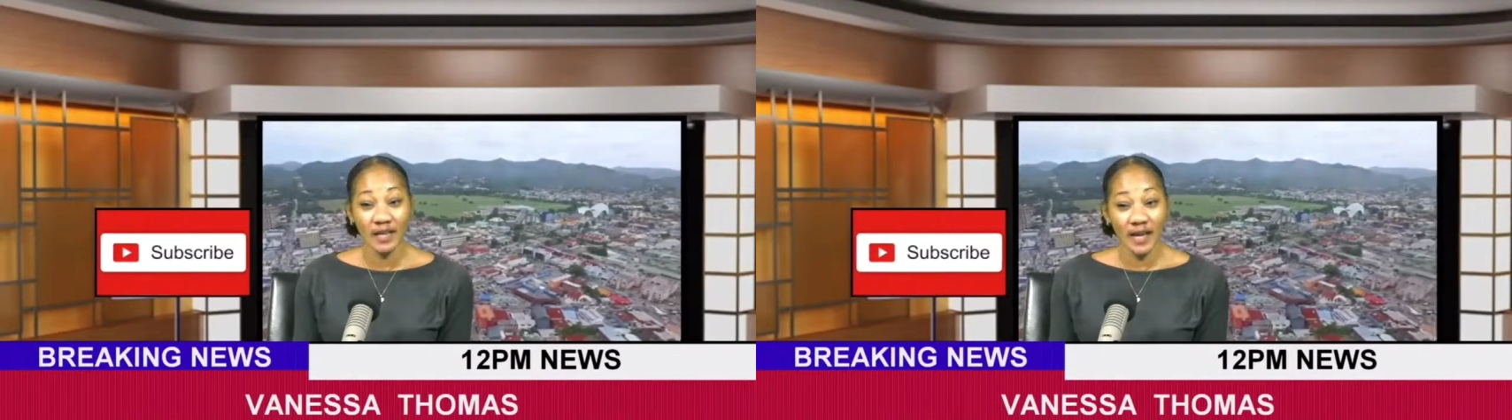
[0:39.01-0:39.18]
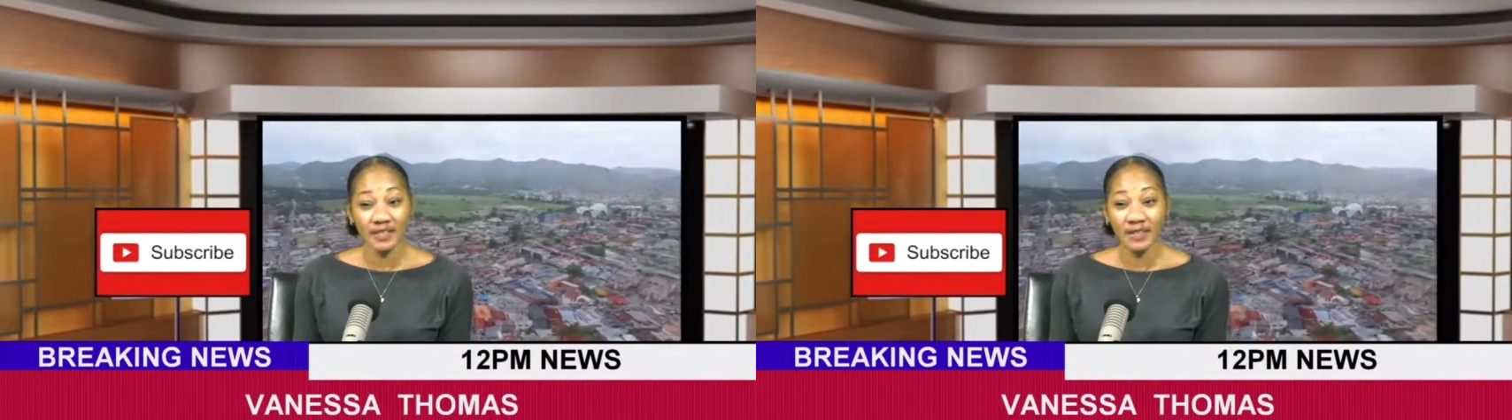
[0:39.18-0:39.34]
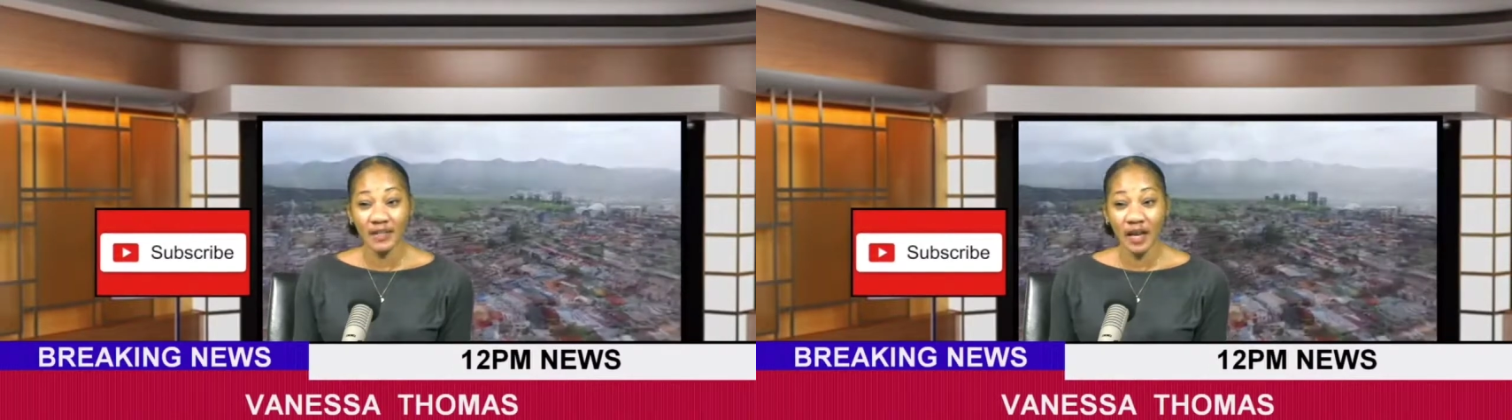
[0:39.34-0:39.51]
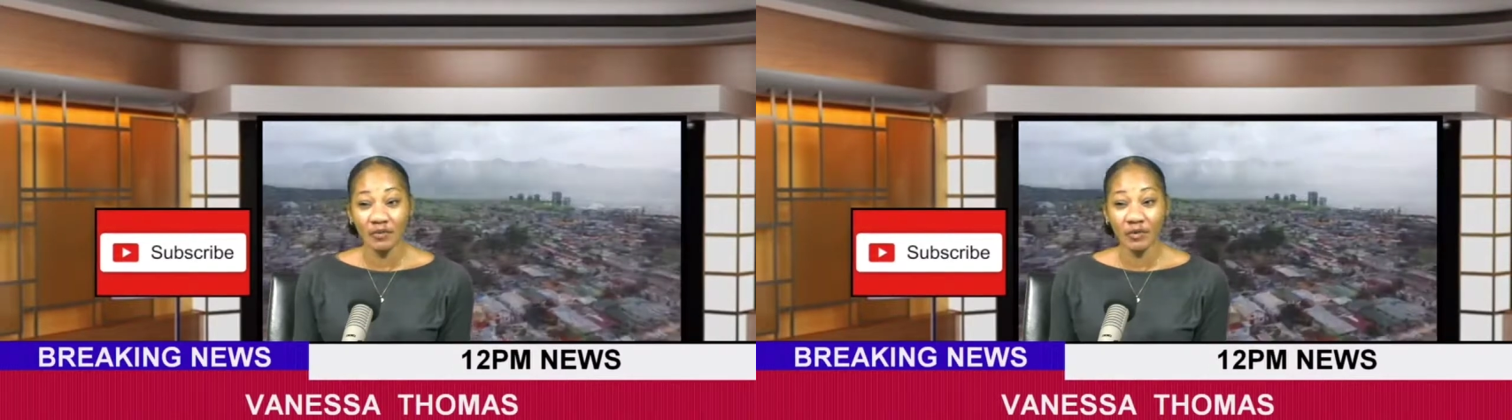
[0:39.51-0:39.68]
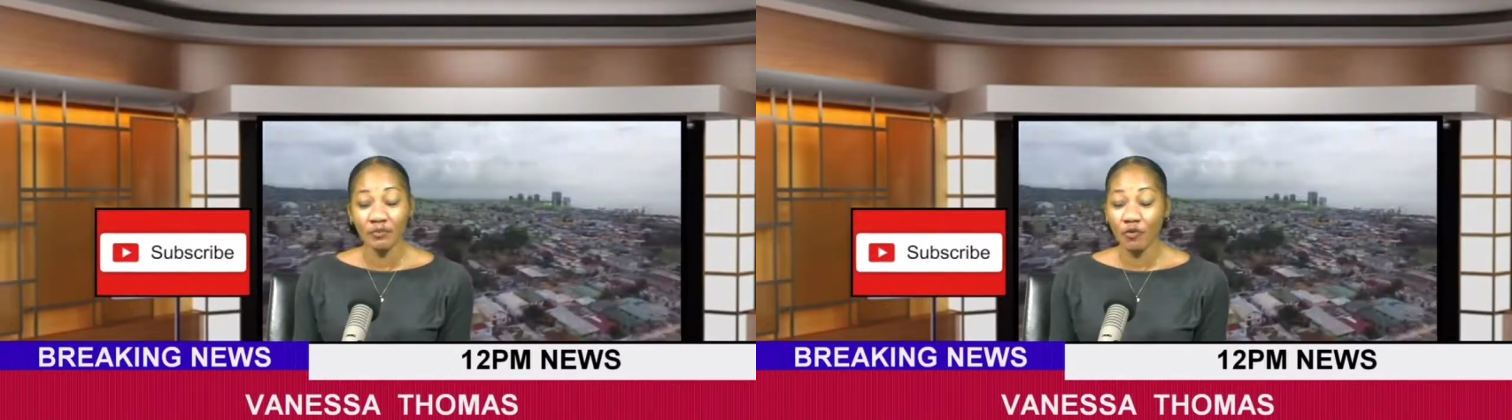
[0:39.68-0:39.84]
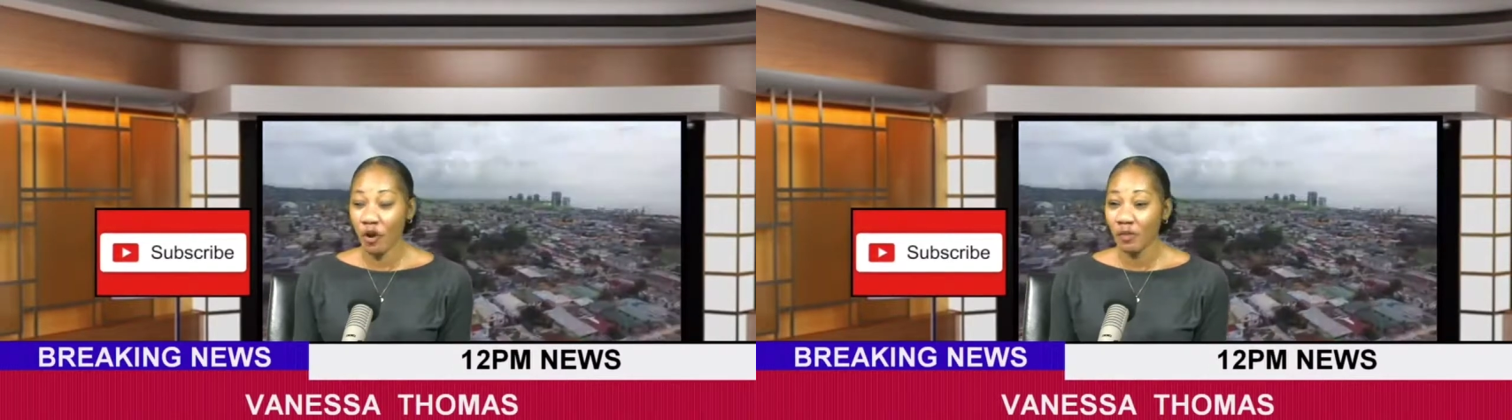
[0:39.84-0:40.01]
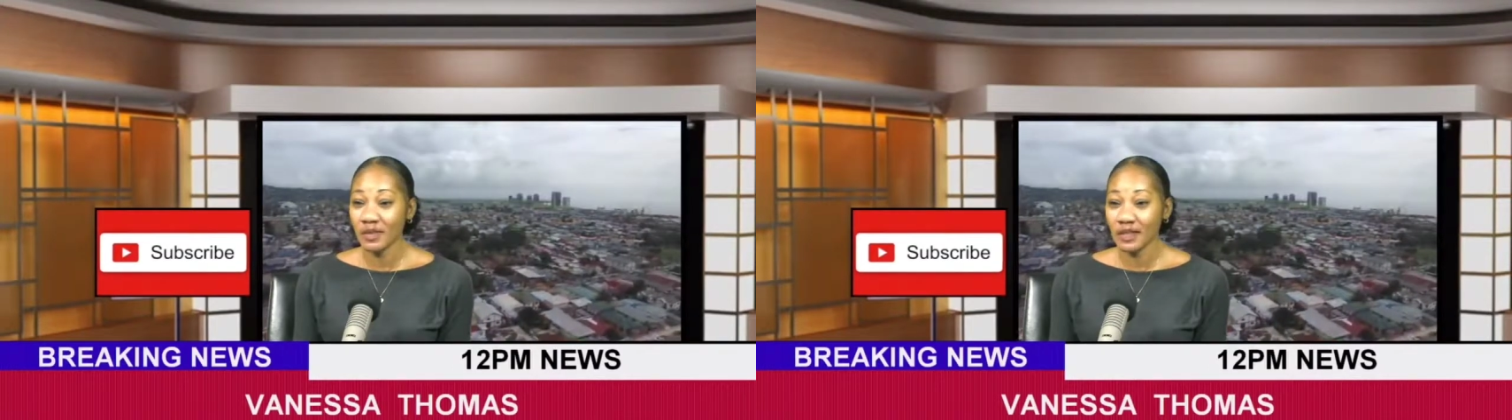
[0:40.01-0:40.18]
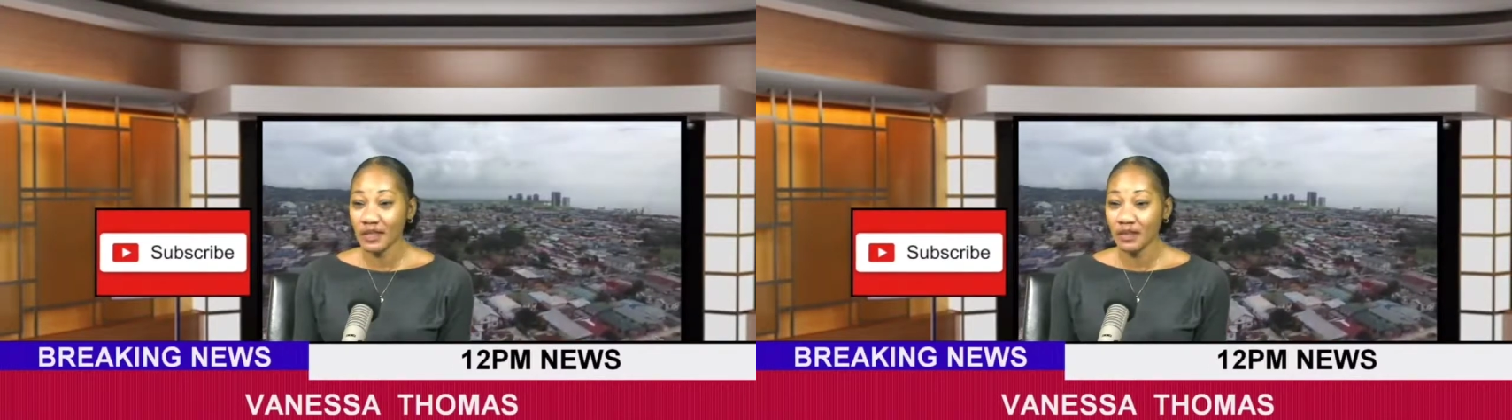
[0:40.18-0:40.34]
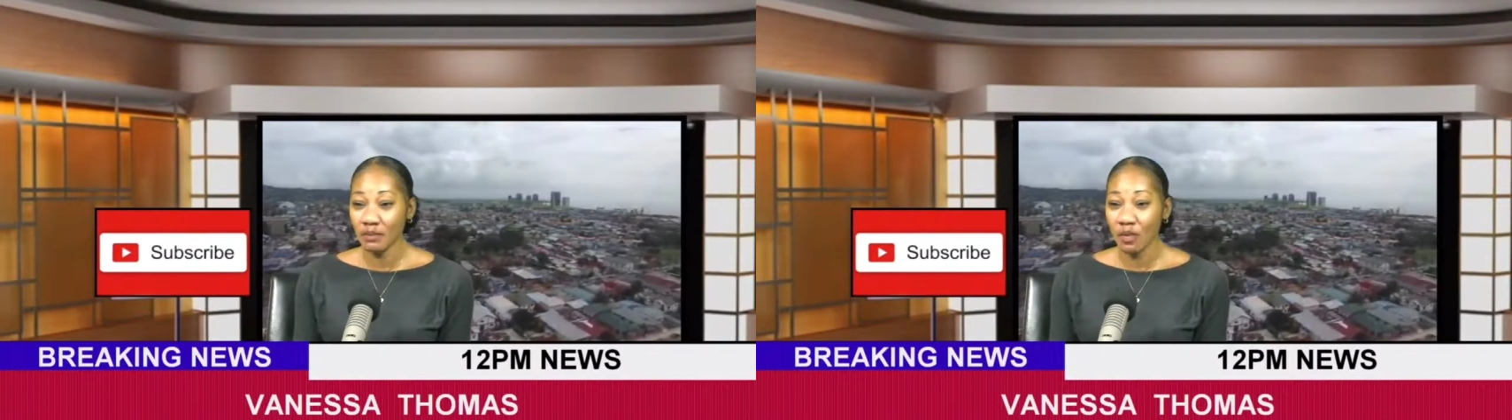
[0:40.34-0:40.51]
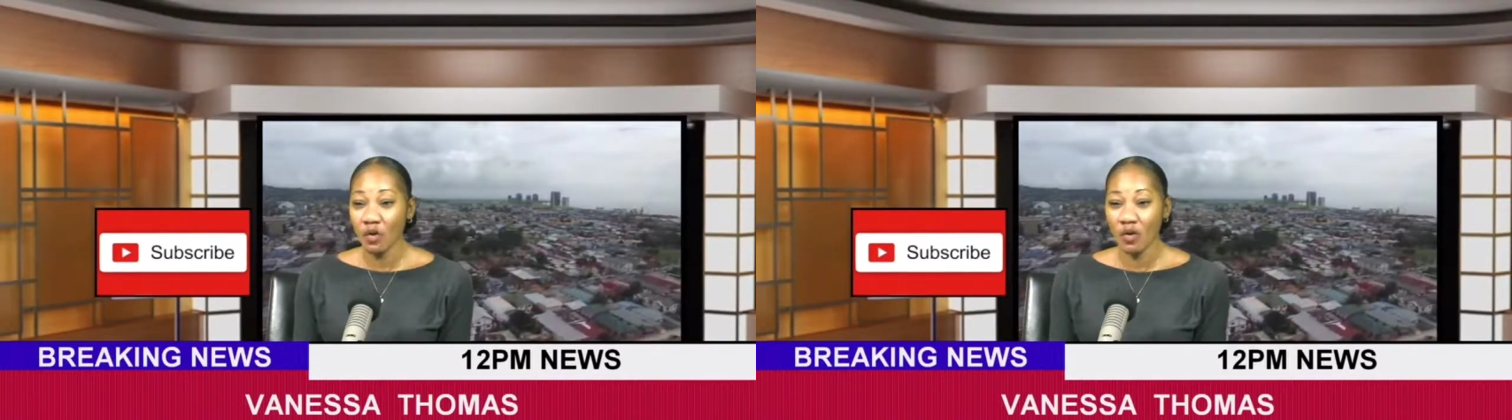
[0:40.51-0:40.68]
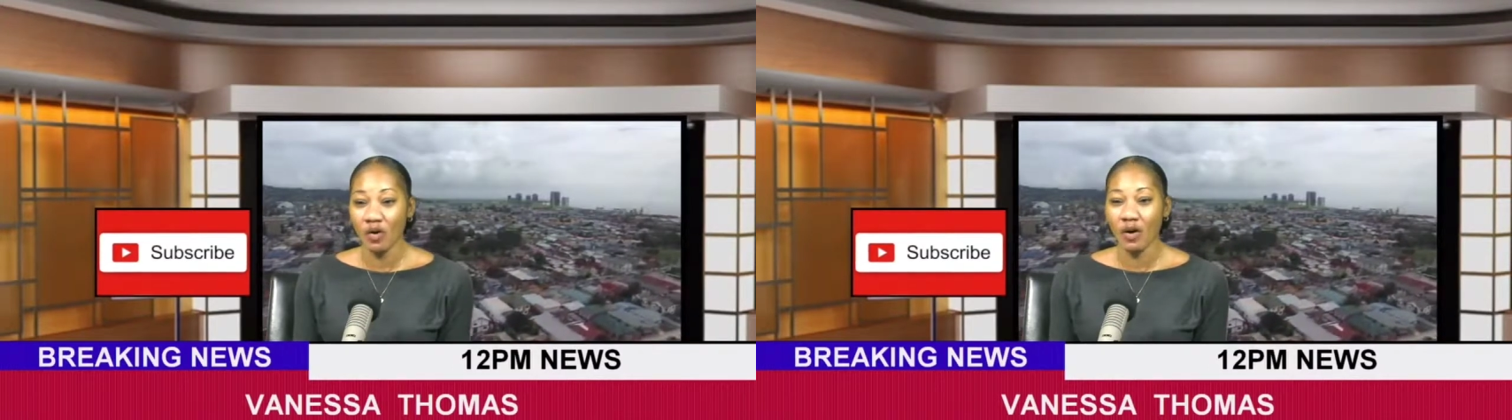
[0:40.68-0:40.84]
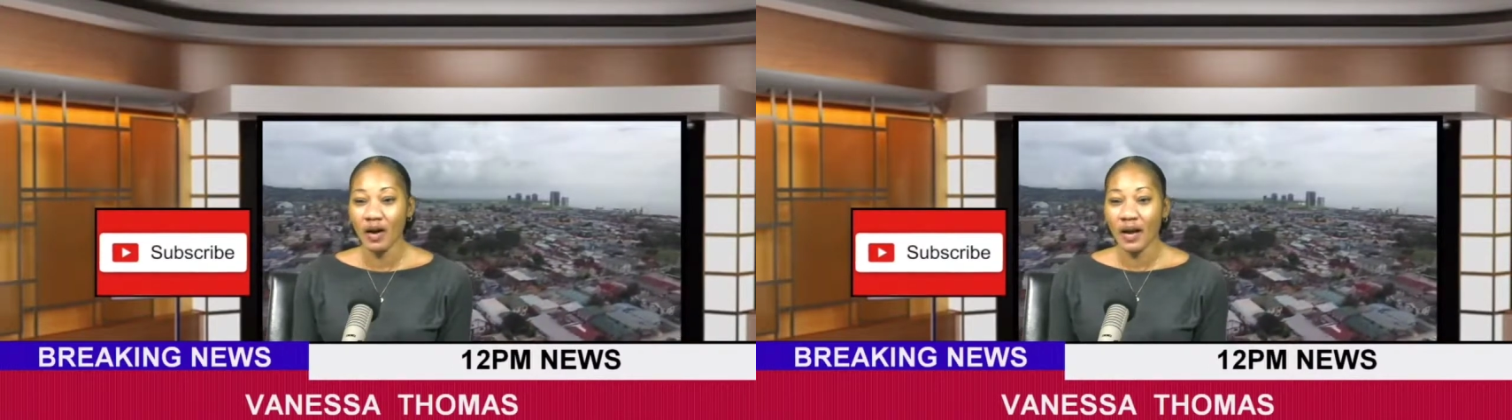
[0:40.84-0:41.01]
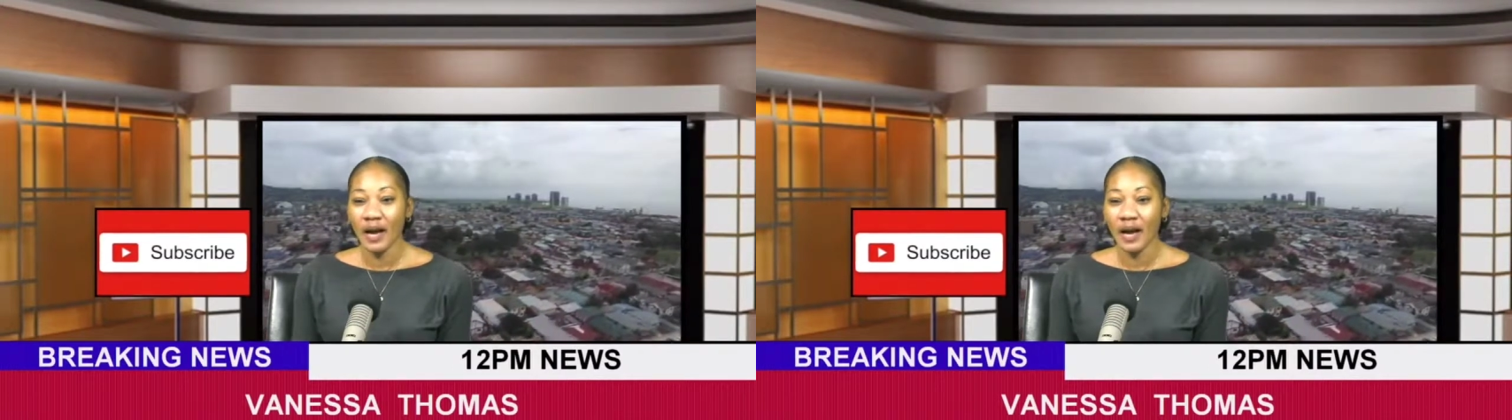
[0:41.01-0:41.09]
necessary promises more.